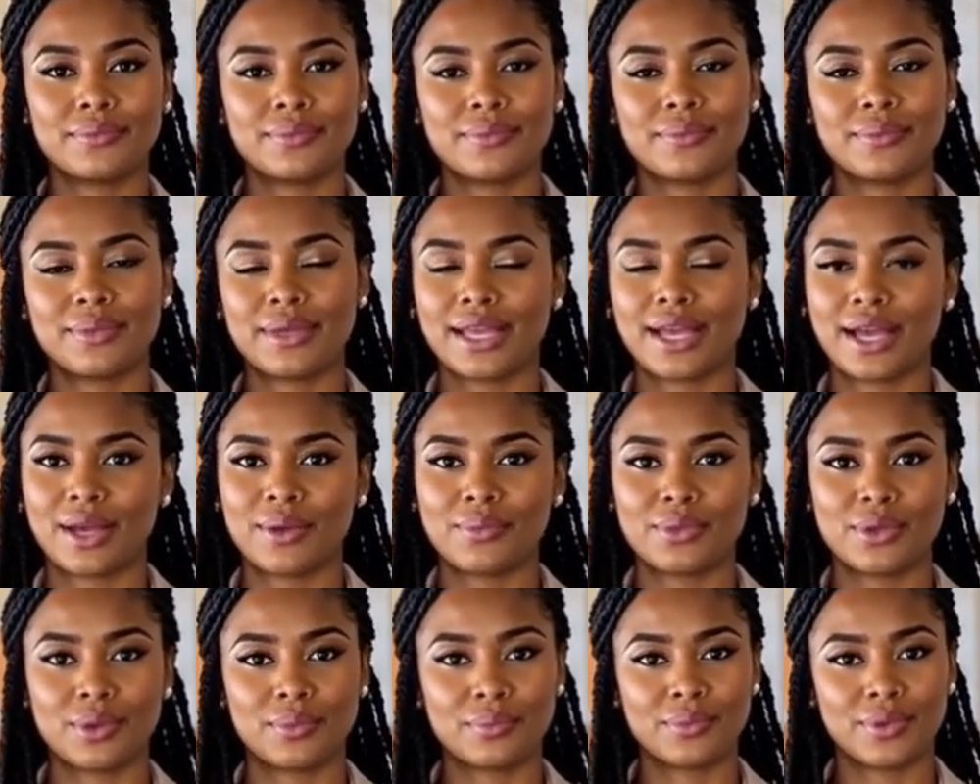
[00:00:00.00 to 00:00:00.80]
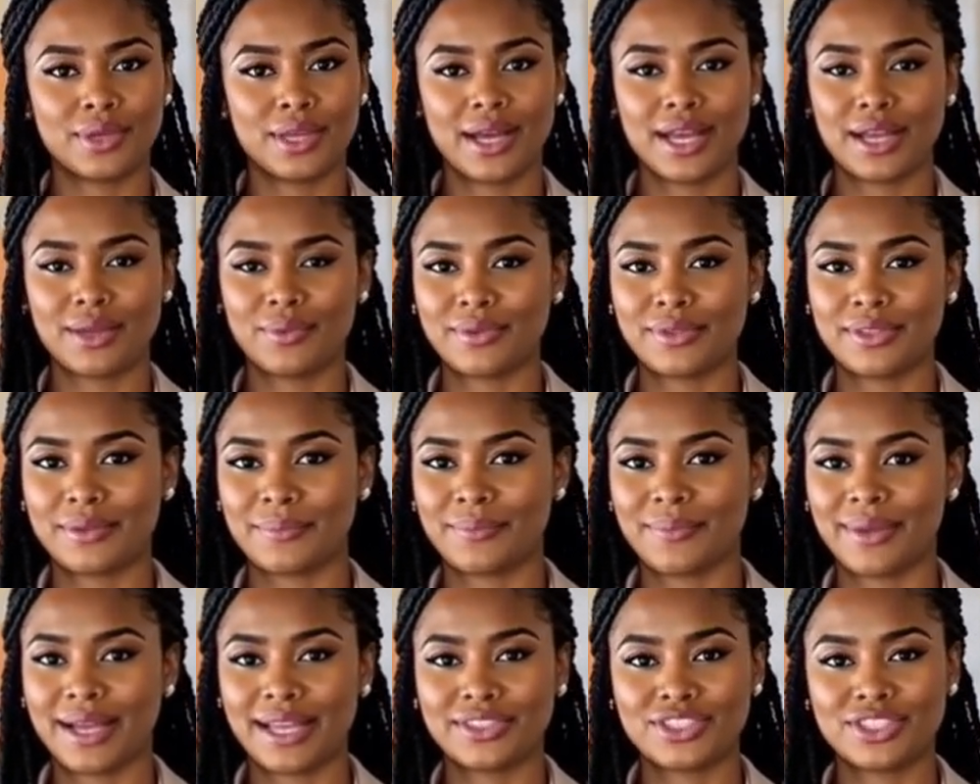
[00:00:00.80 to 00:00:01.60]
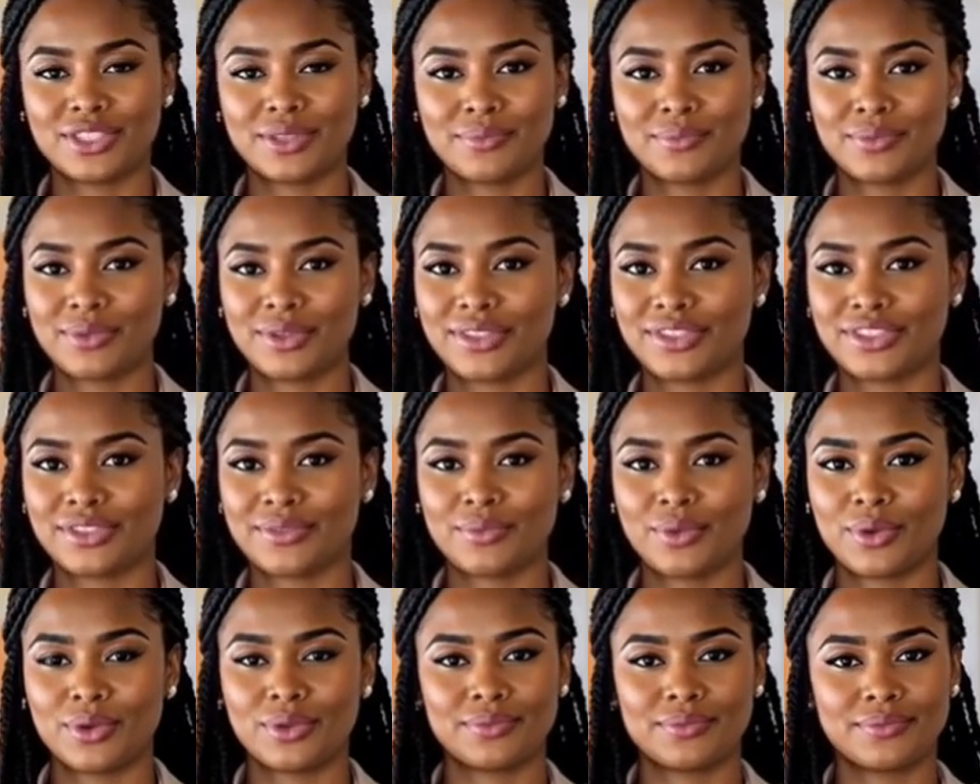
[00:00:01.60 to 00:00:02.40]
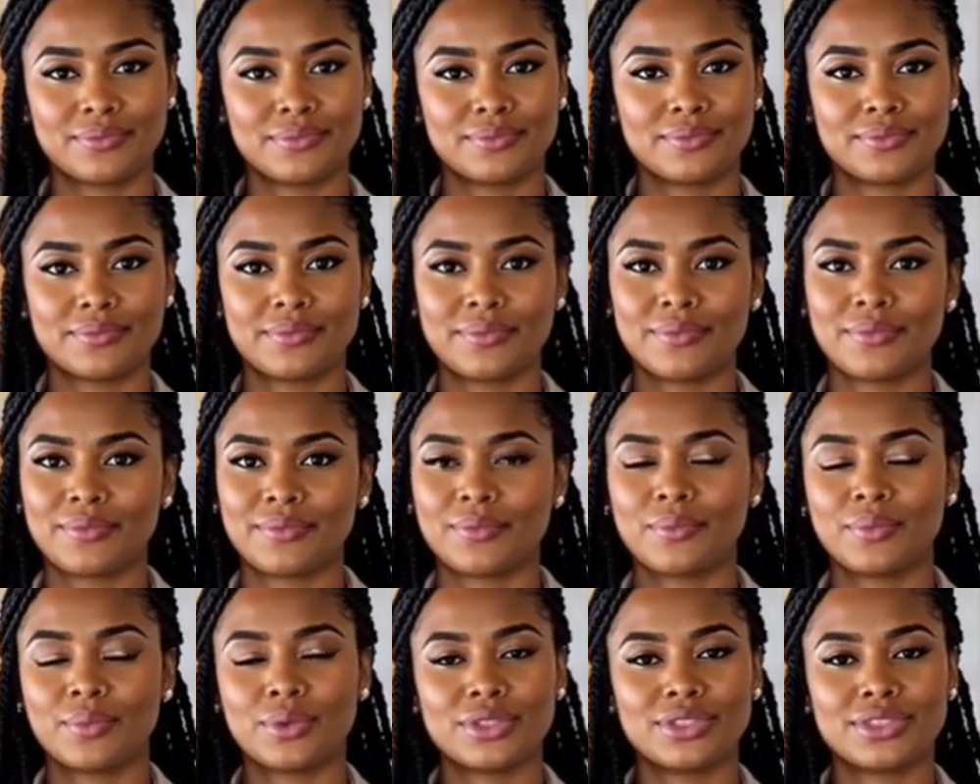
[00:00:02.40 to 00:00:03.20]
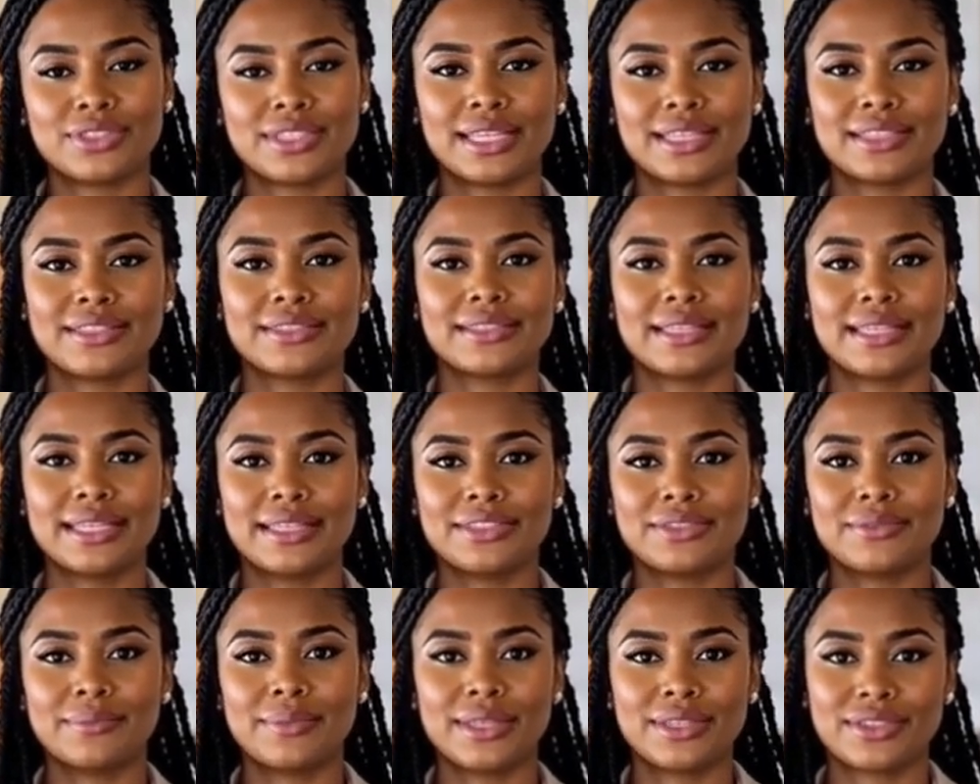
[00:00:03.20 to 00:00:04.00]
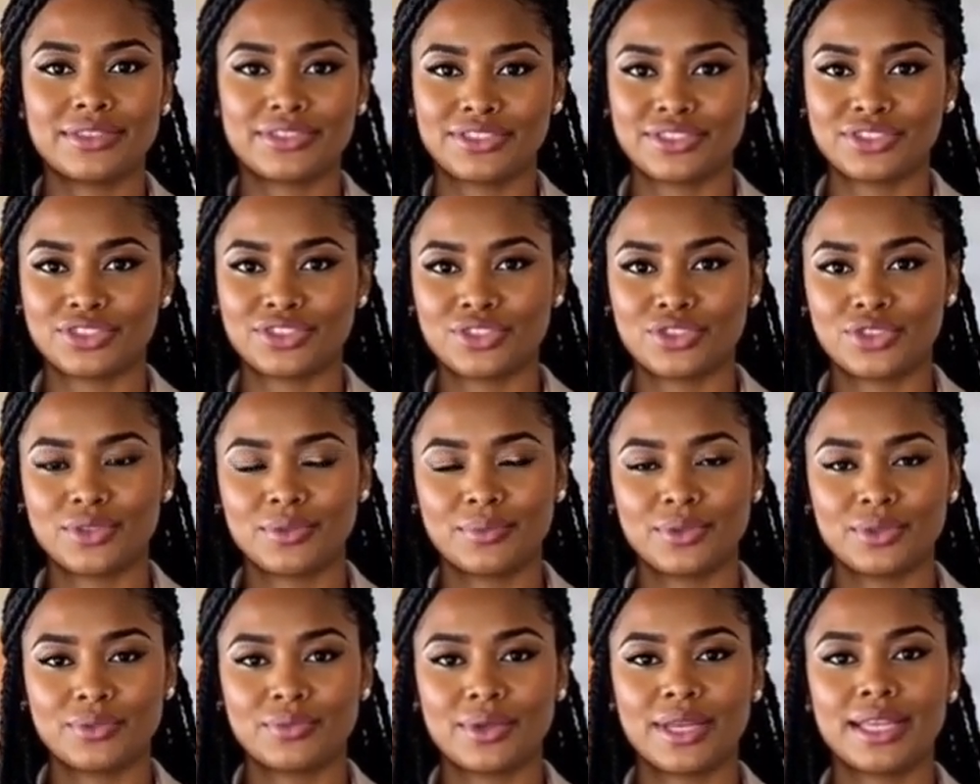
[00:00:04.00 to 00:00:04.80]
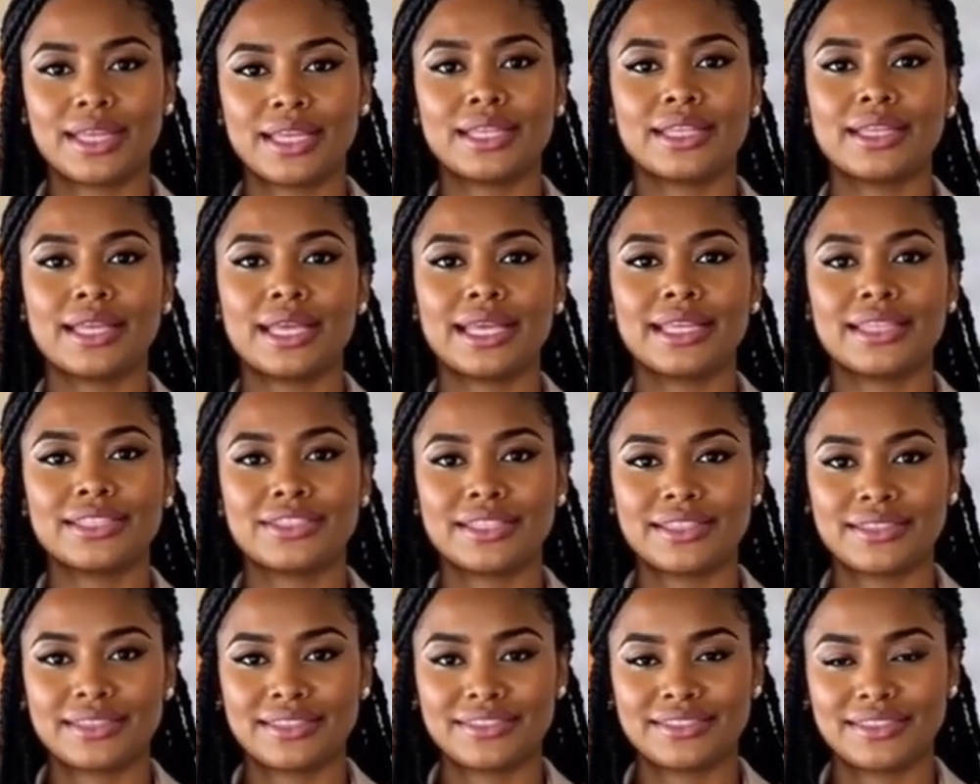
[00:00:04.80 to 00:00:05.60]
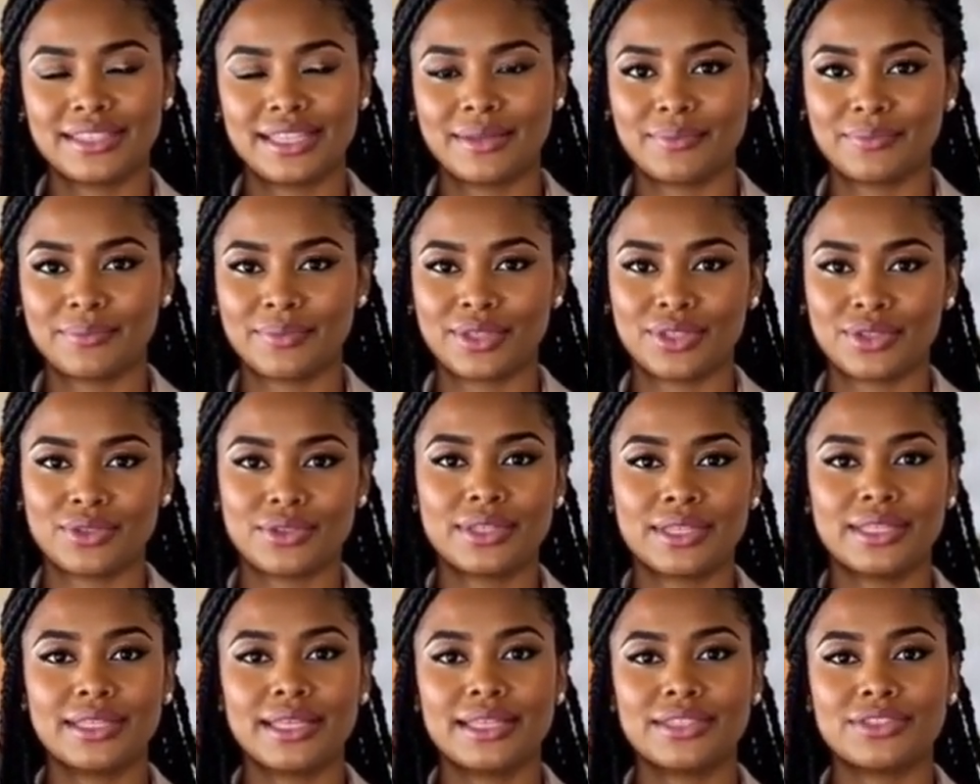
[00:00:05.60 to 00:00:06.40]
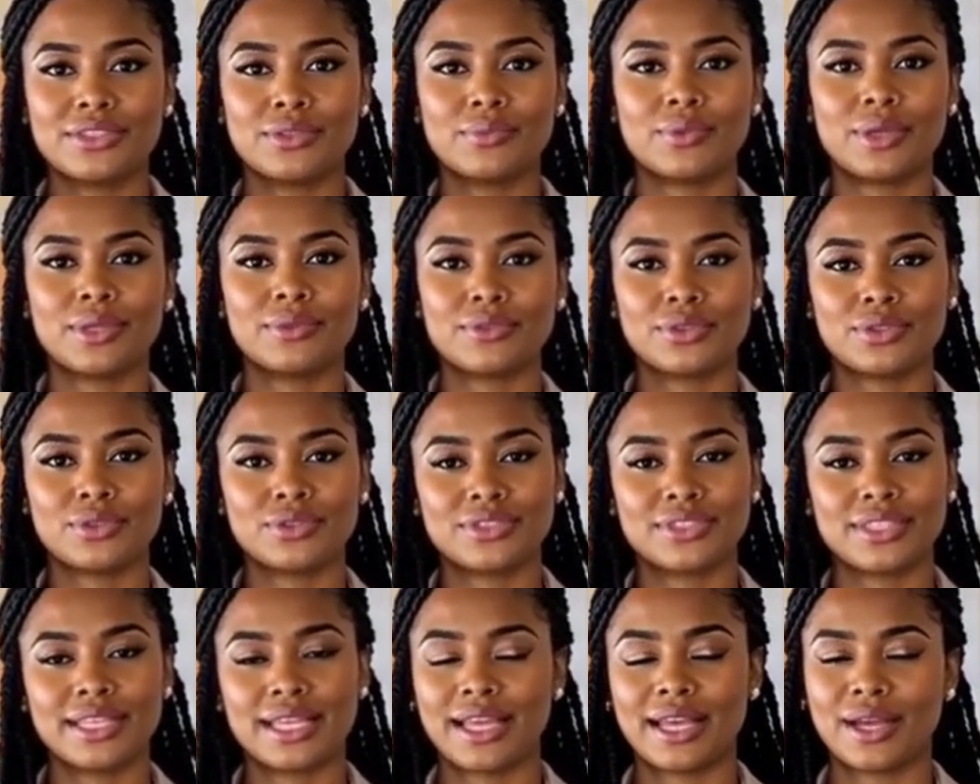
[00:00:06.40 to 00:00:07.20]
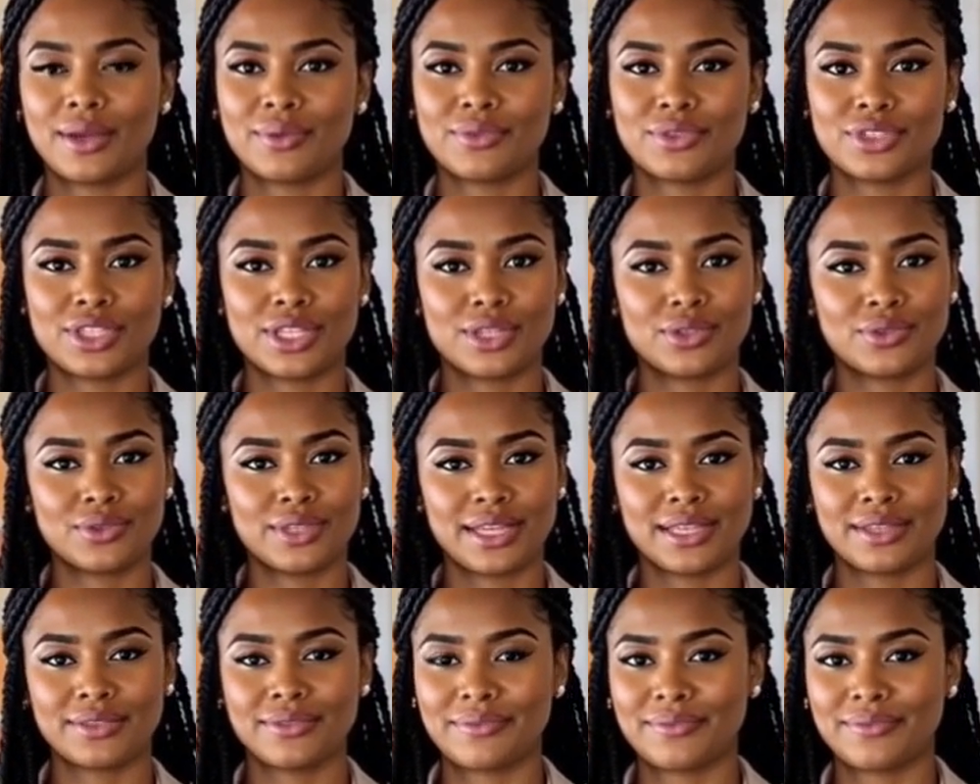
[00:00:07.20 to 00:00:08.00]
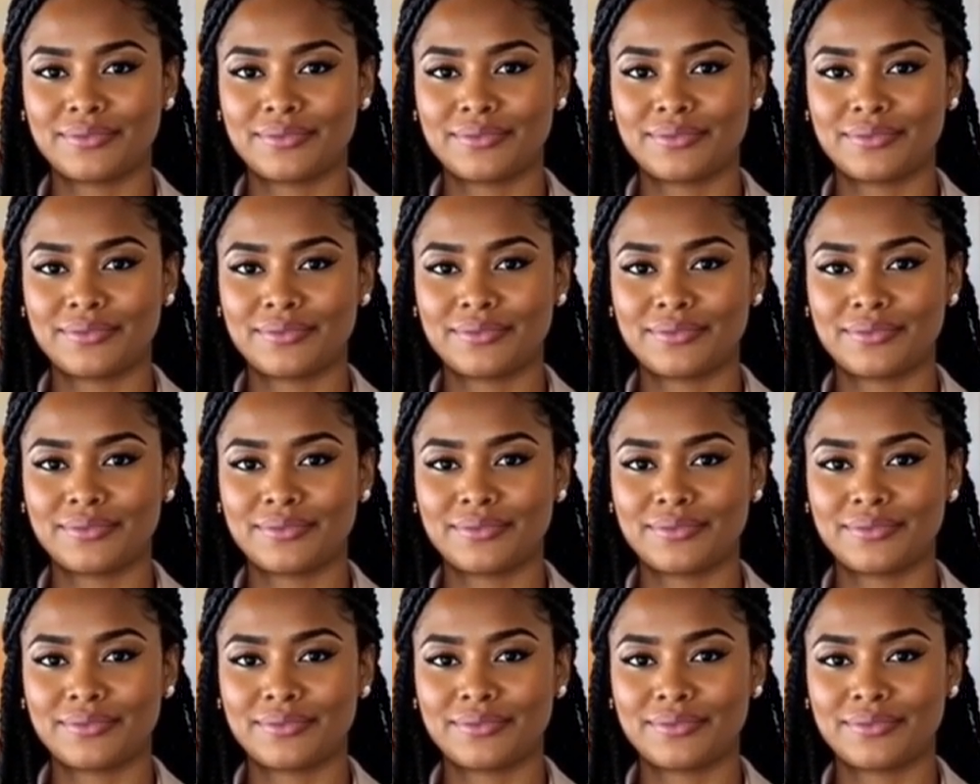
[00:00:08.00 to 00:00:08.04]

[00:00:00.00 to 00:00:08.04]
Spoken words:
They help comply with the matching principle, which states that expenses should be recognized in the same period as the revenues they help generate.